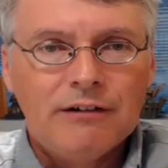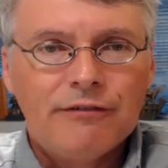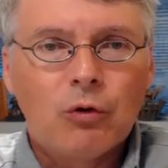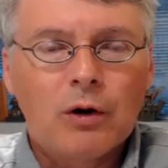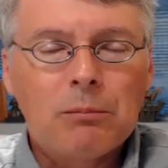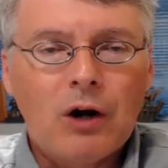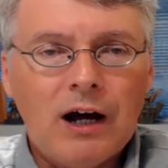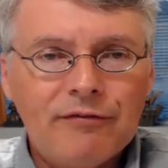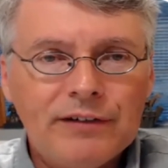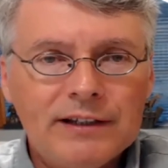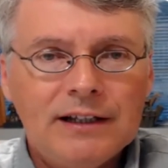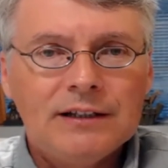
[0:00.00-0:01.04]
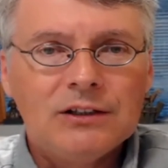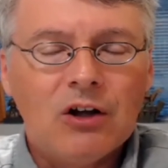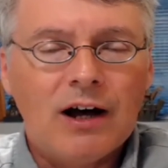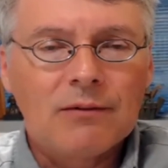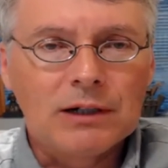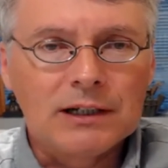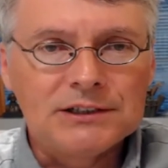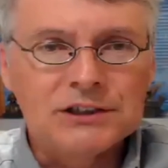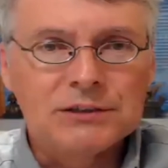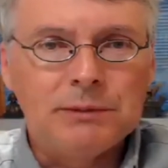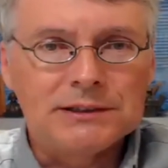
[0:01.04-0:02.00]
for-profit,
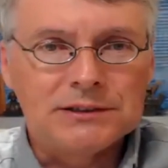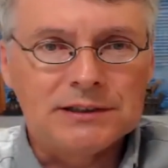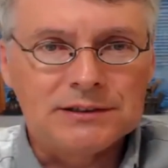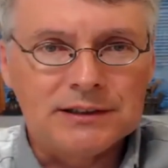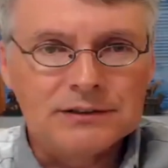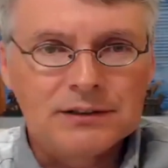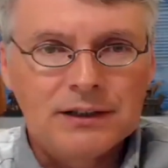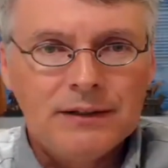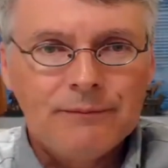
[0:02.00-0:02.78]
non-religious businesses.